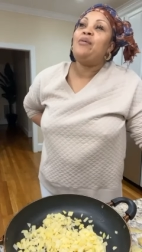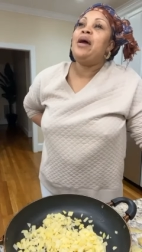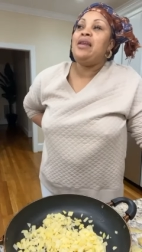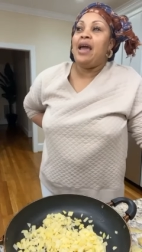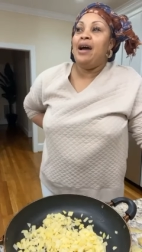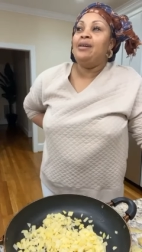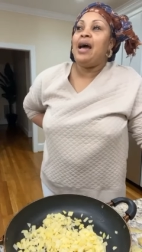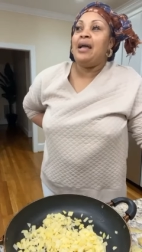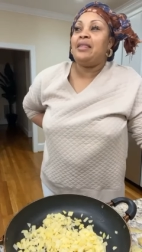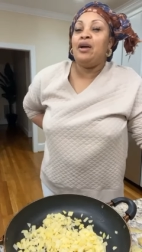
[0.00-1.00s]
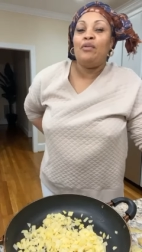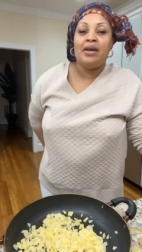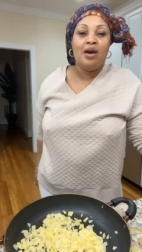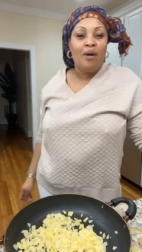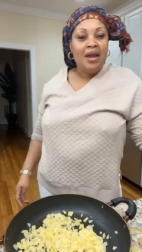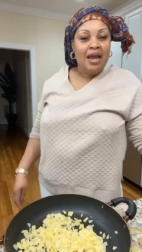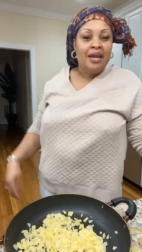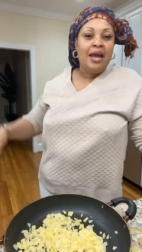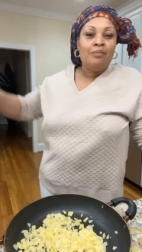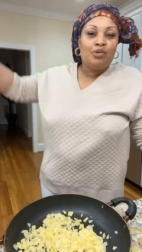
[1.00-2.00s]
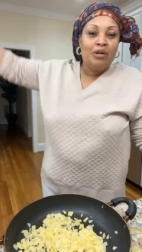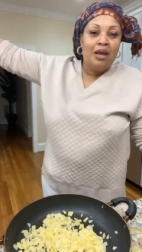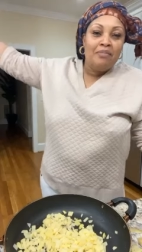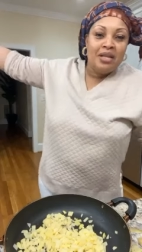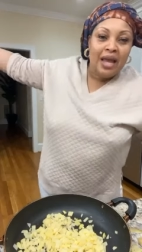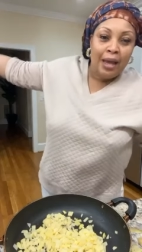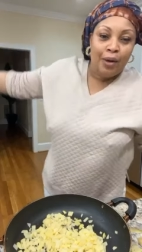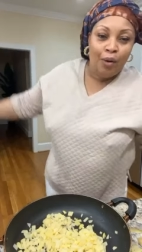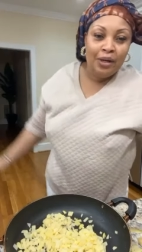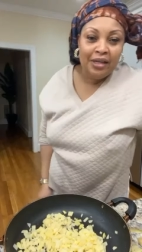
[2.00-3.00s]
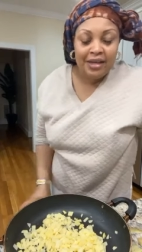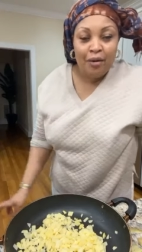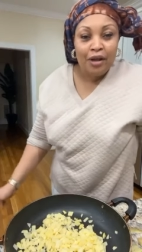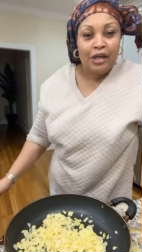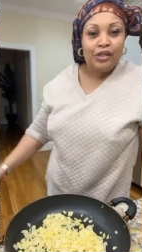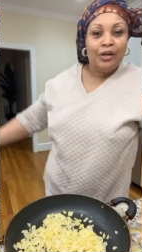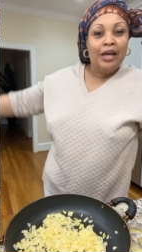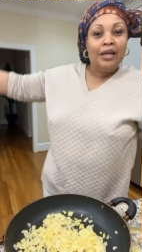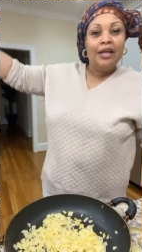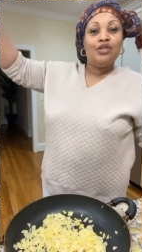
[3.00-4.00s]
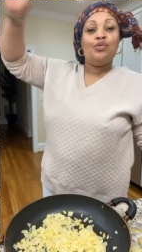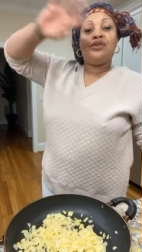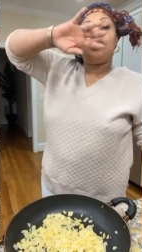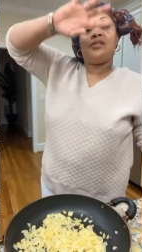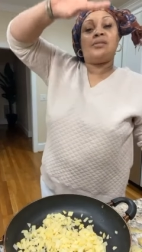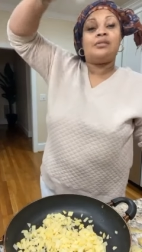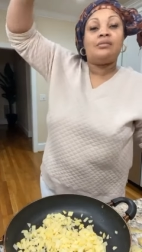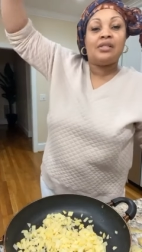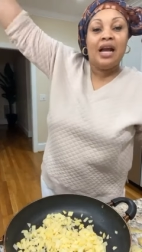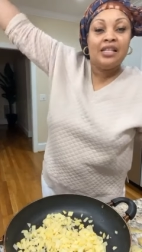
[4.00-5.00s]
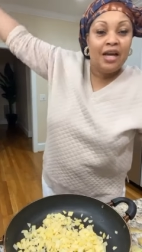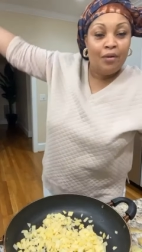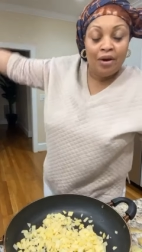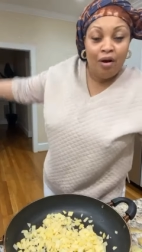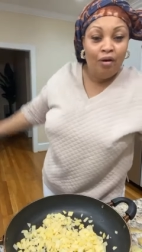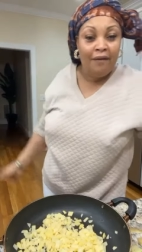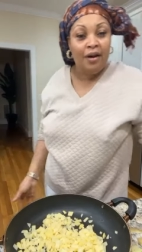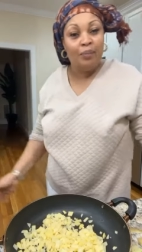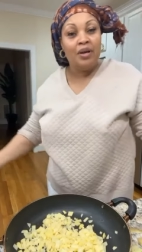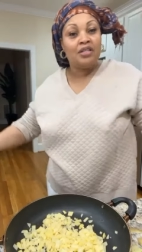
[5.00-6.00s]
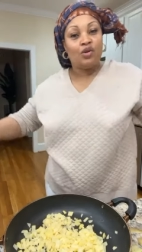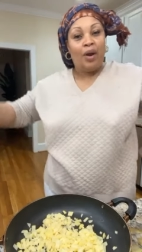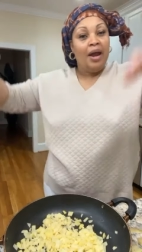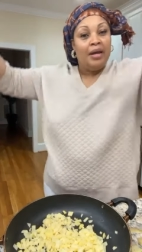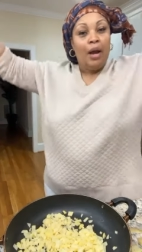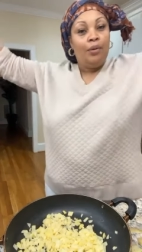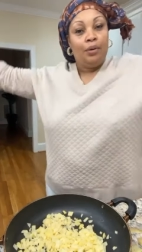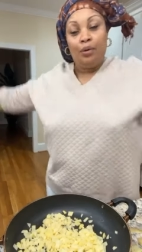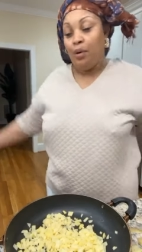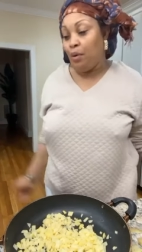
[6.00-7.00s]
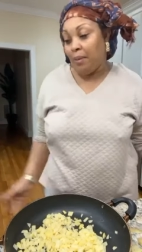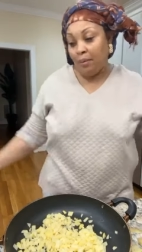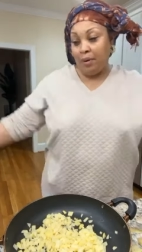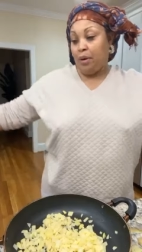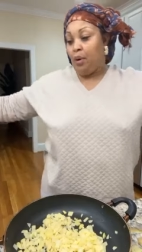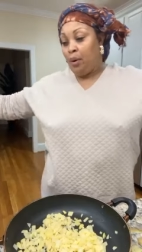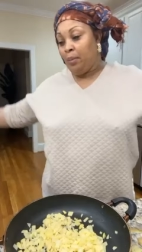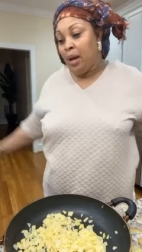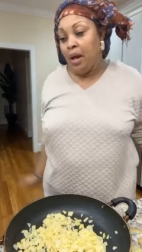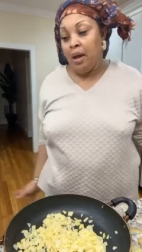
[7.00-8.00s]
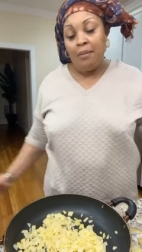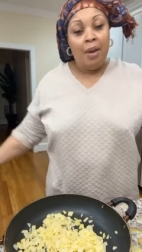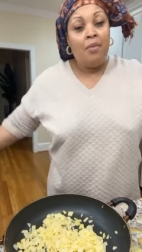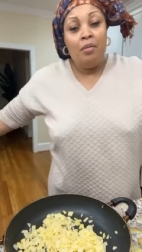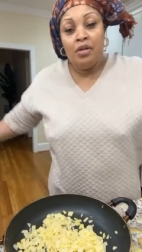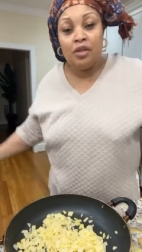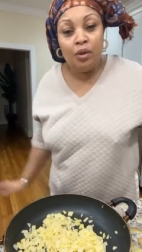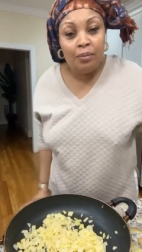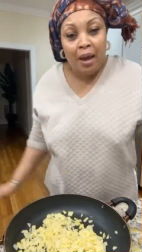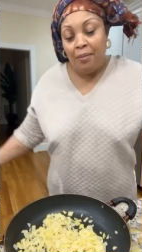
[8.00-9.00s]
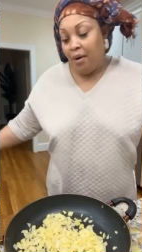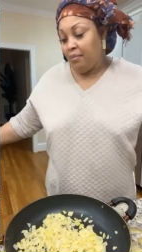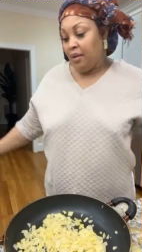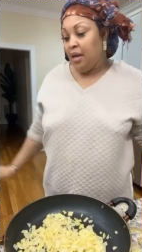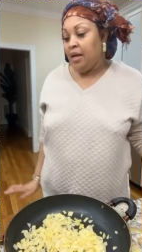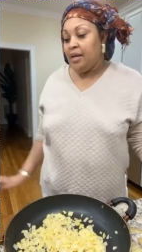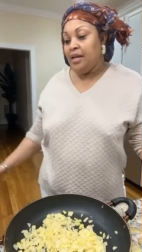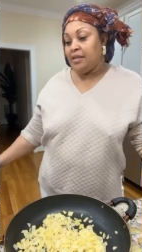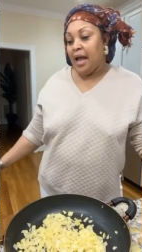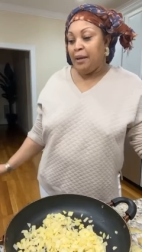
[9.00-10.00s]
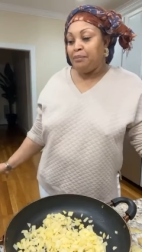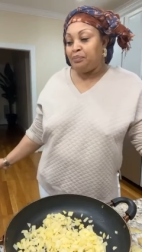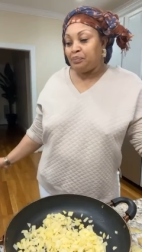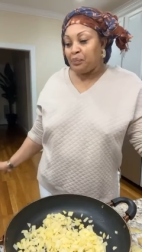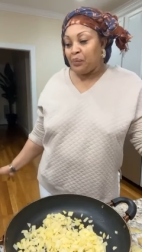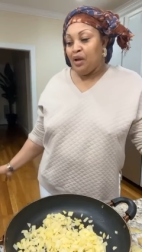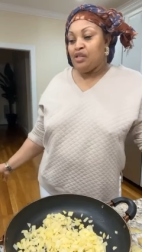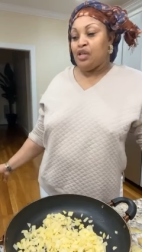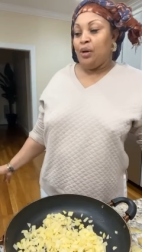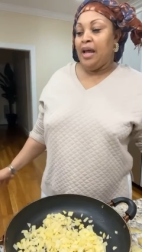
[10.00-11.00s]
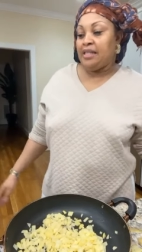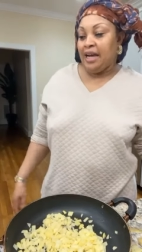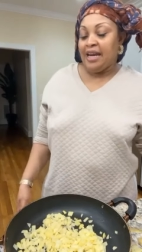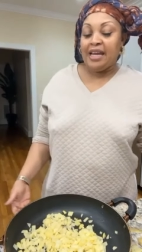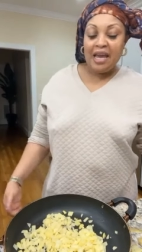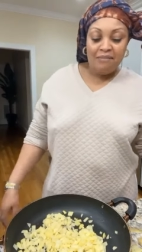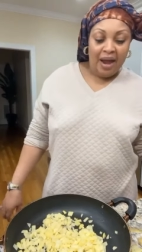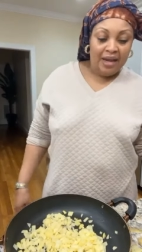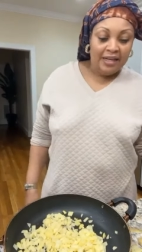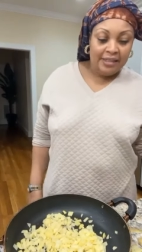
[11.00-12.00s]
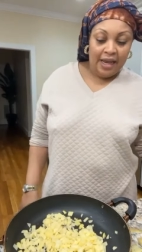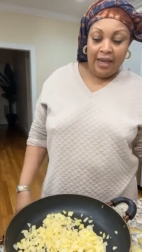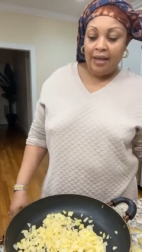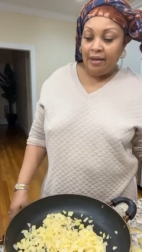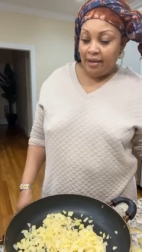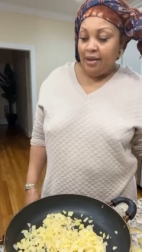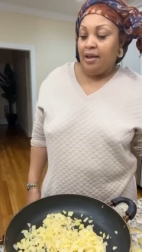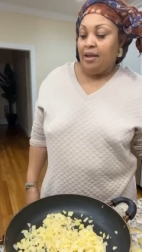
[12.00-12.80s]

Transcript: so they went there i think when they went there them two they meet their own interrogation the kids was scattering all over the place crying i want to go home i want to go home my mom is good my mom this that so later they came back and say